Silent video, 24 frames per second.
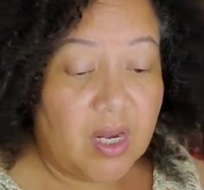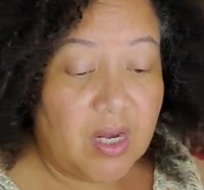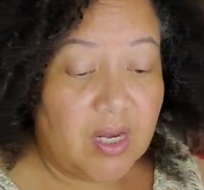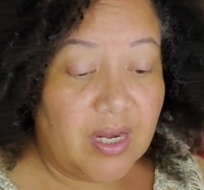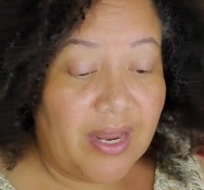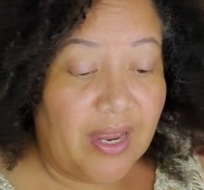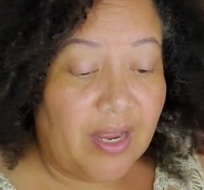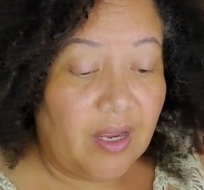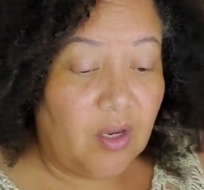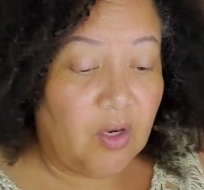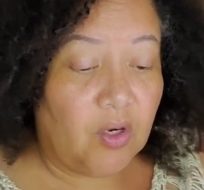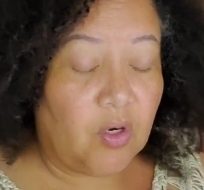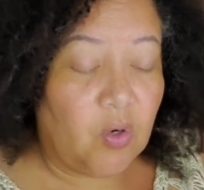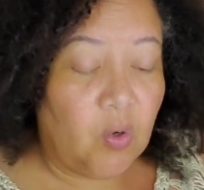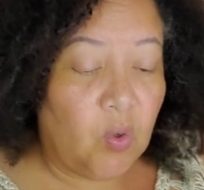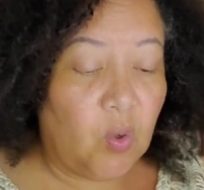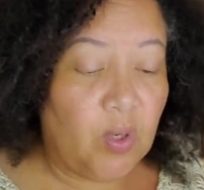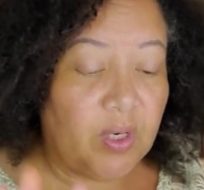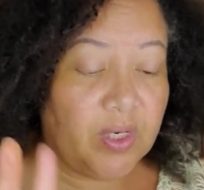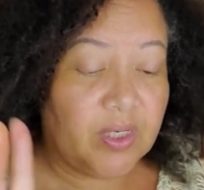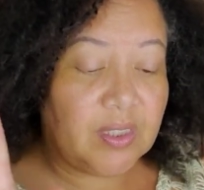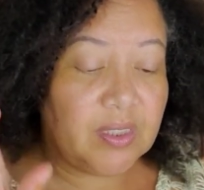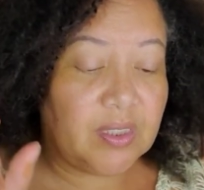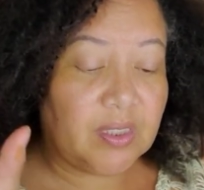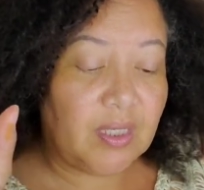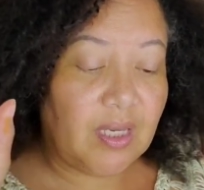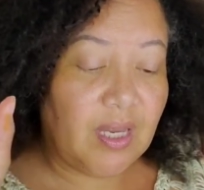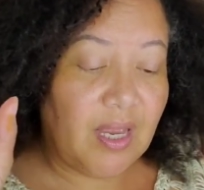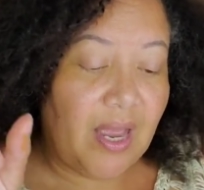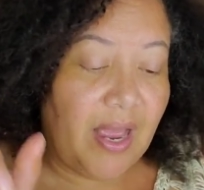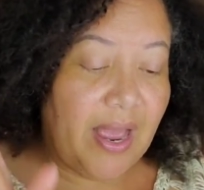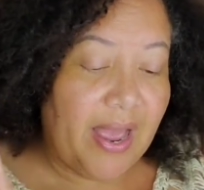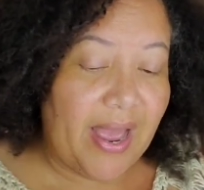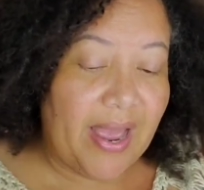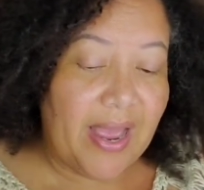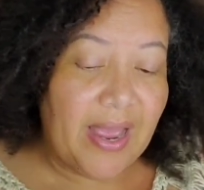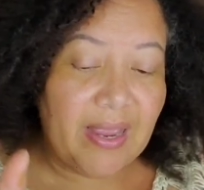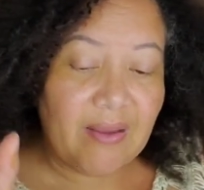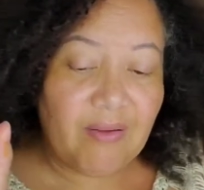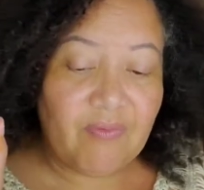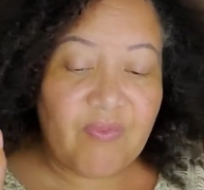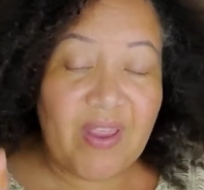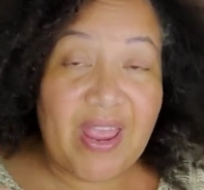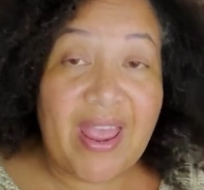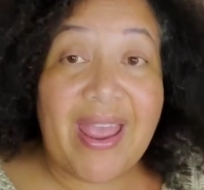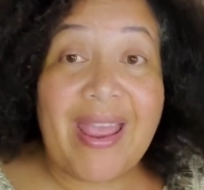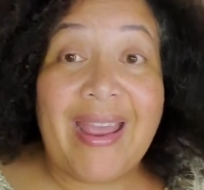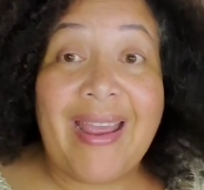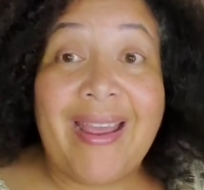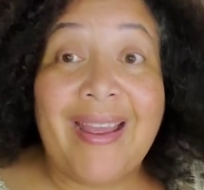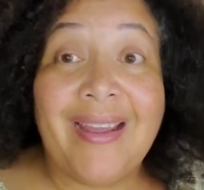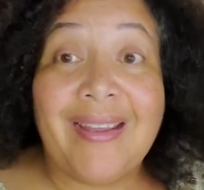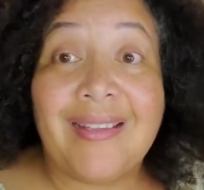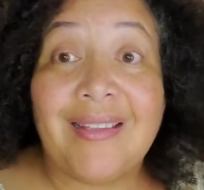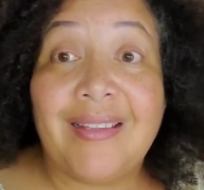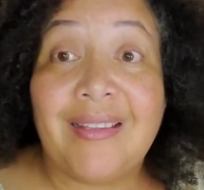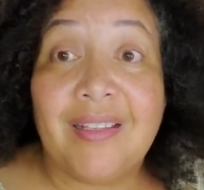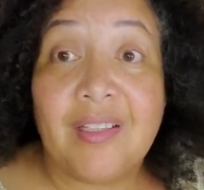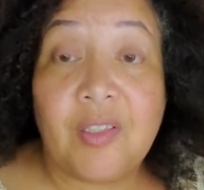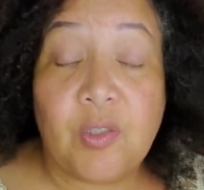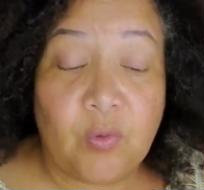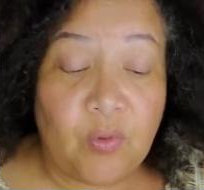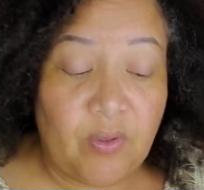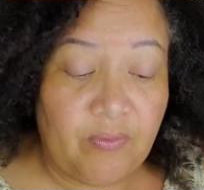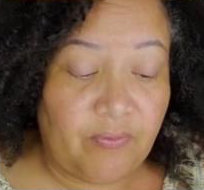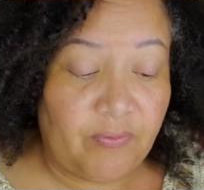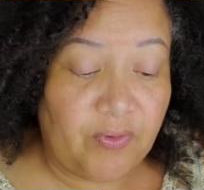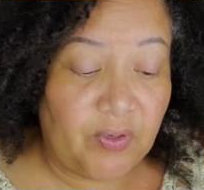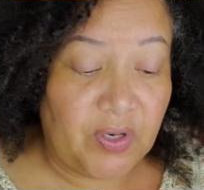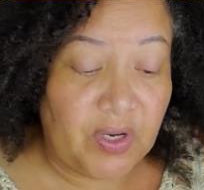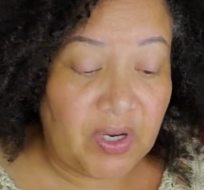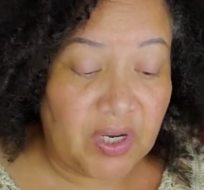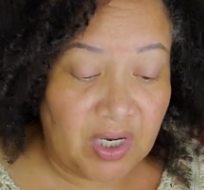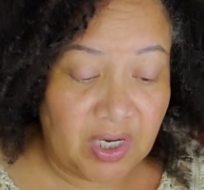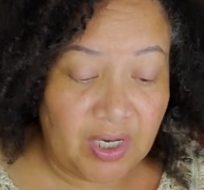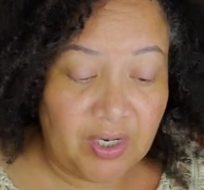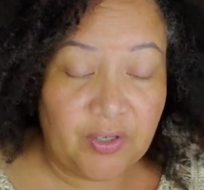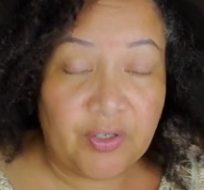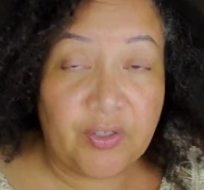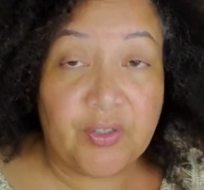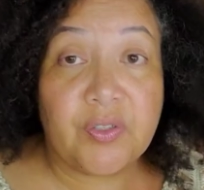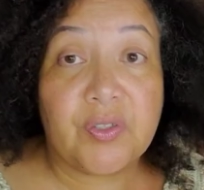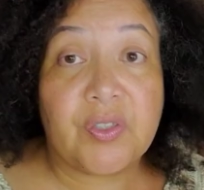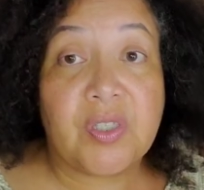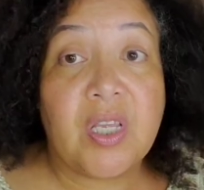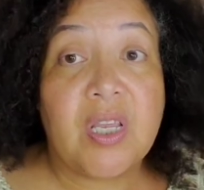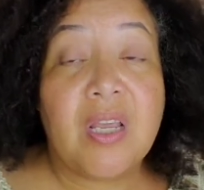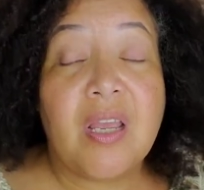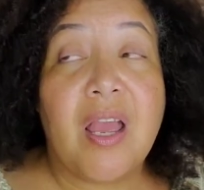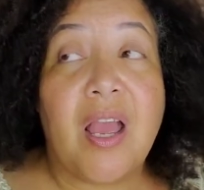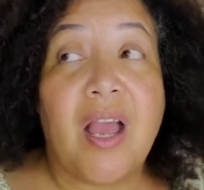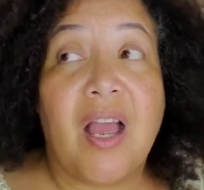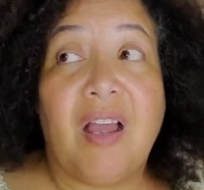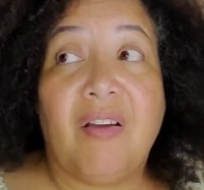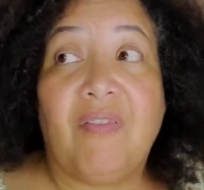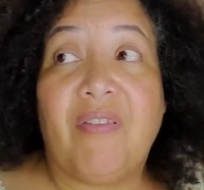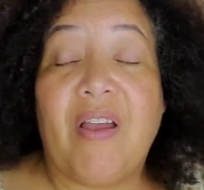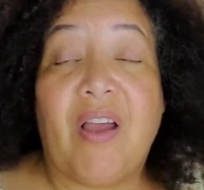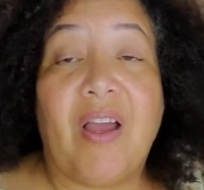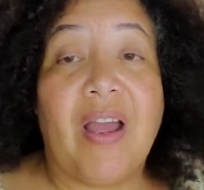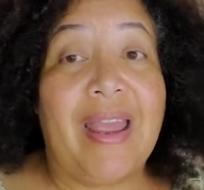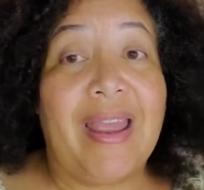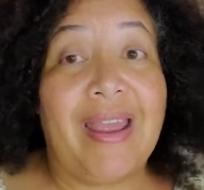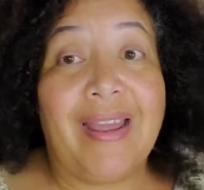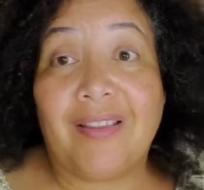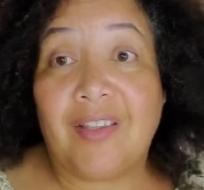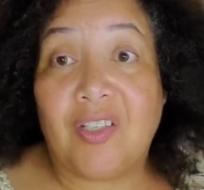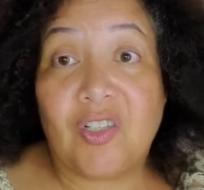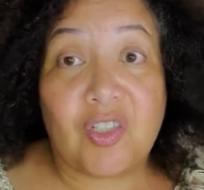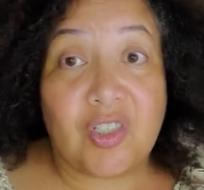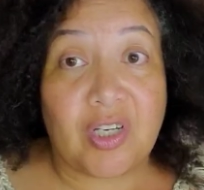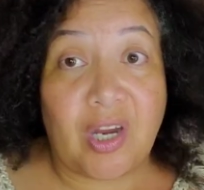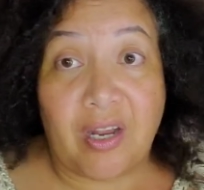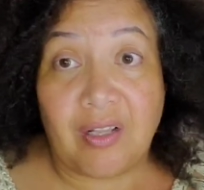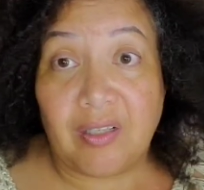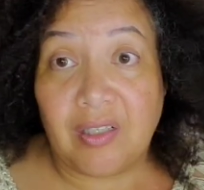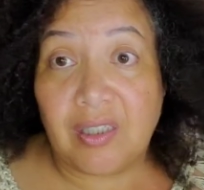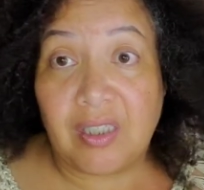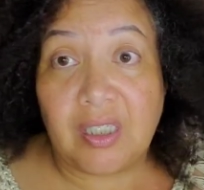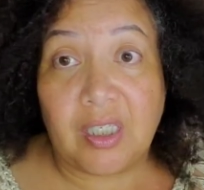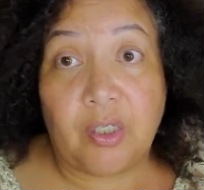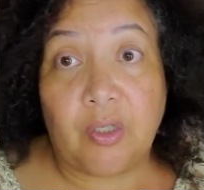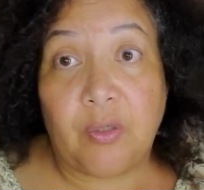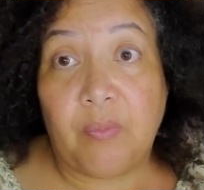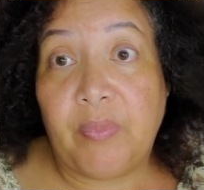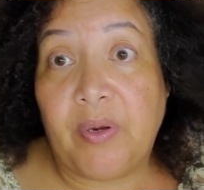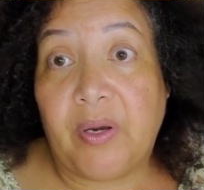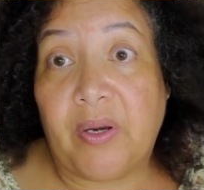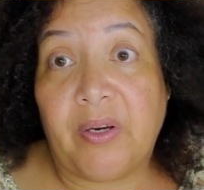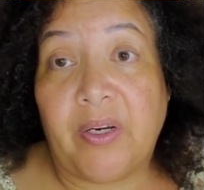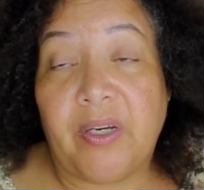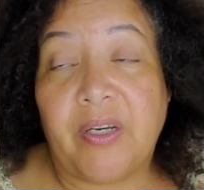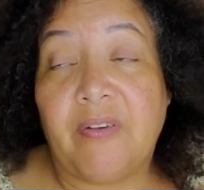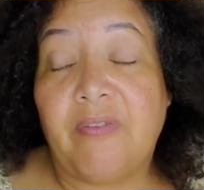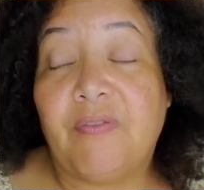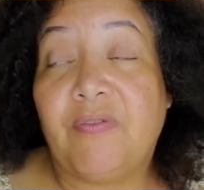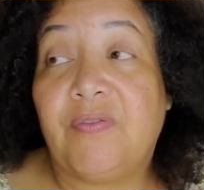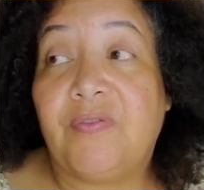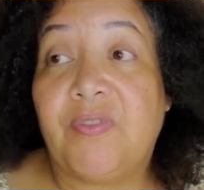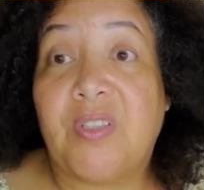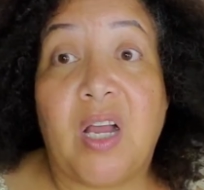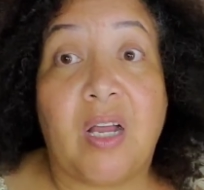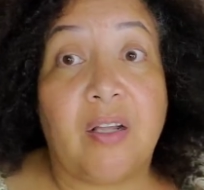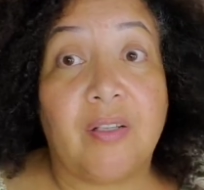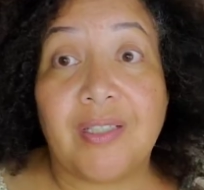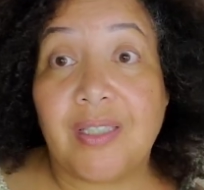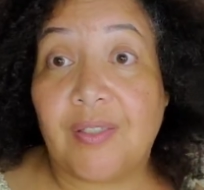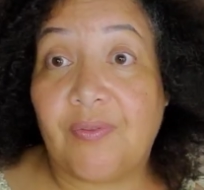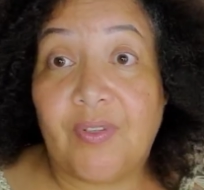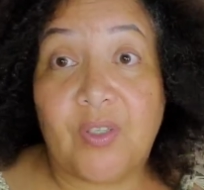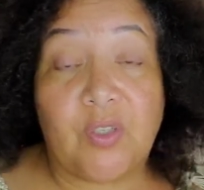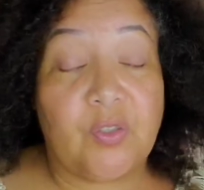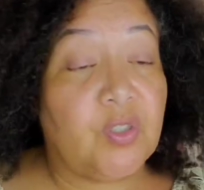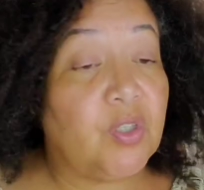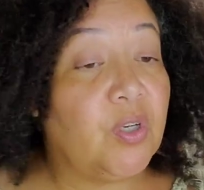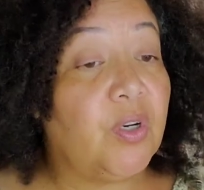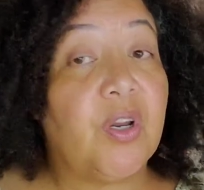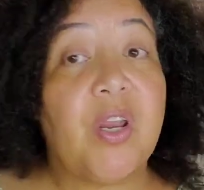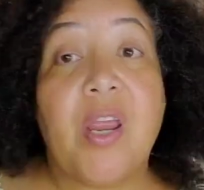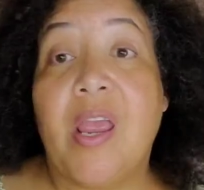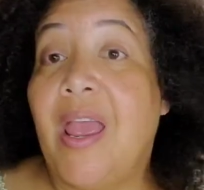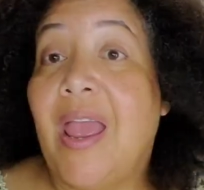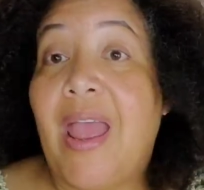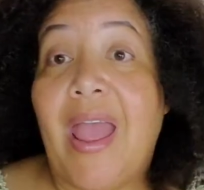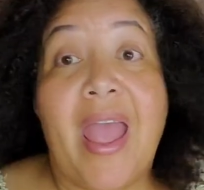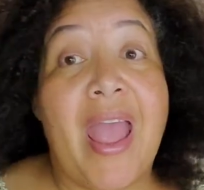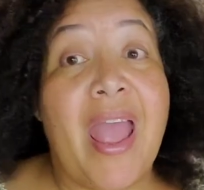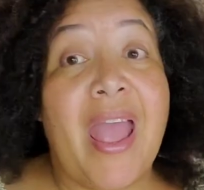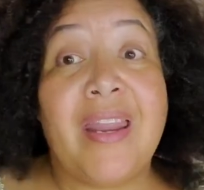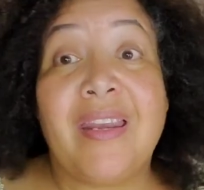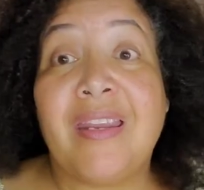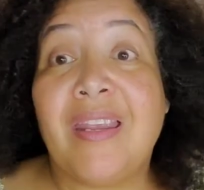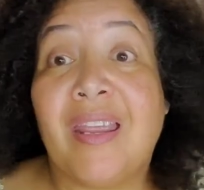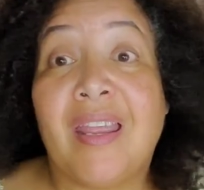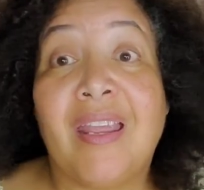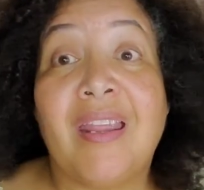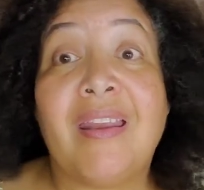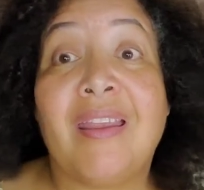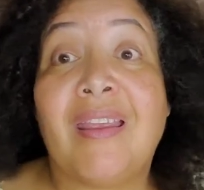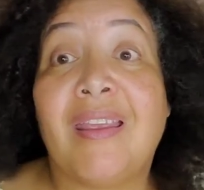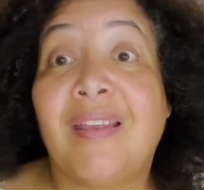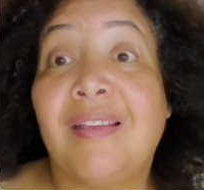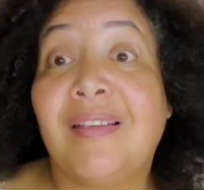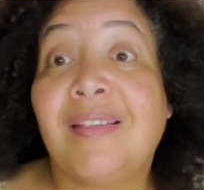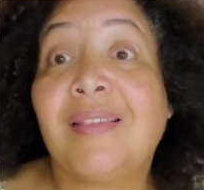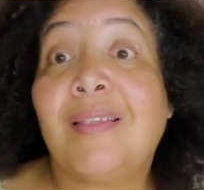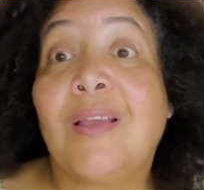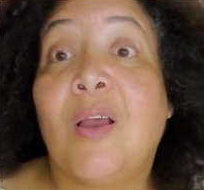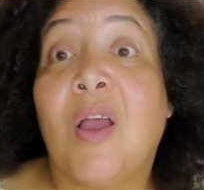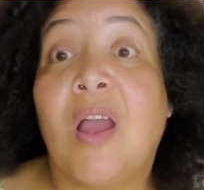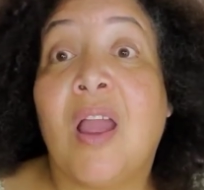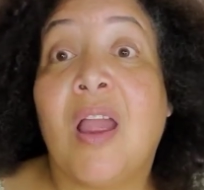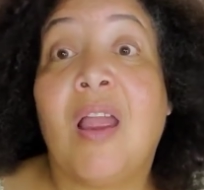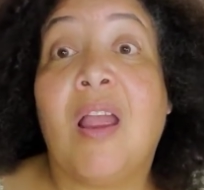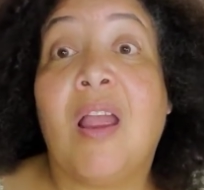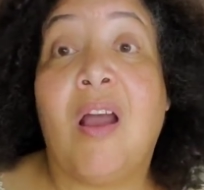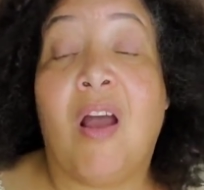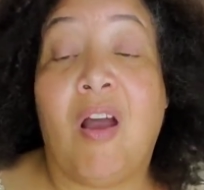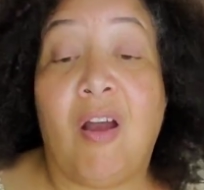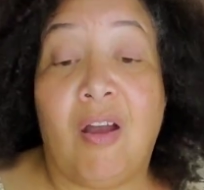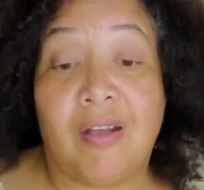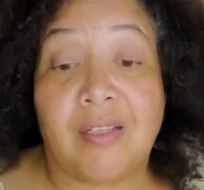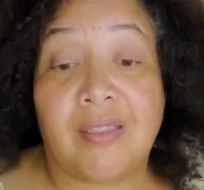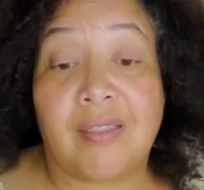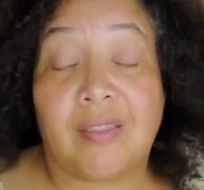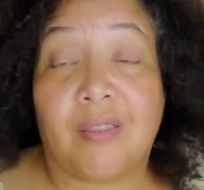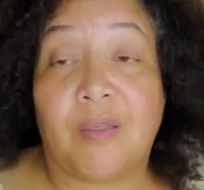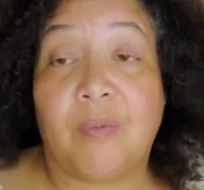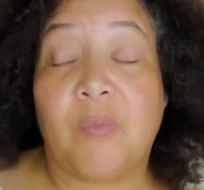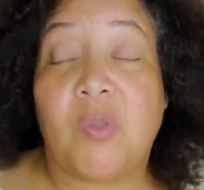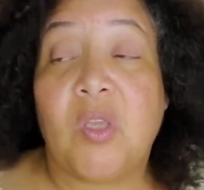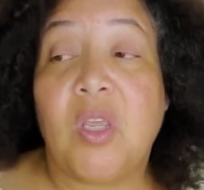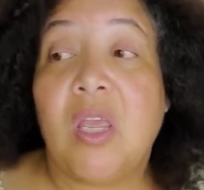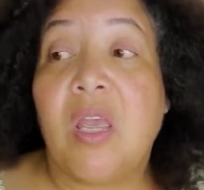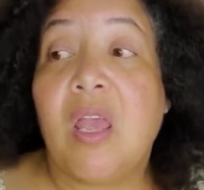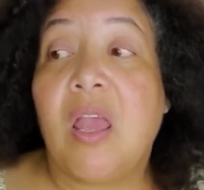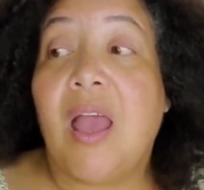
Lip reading: Now, of course, I've had this one for years. I've had the Charlotte Tilbury Flawless Filter, and it is awesome.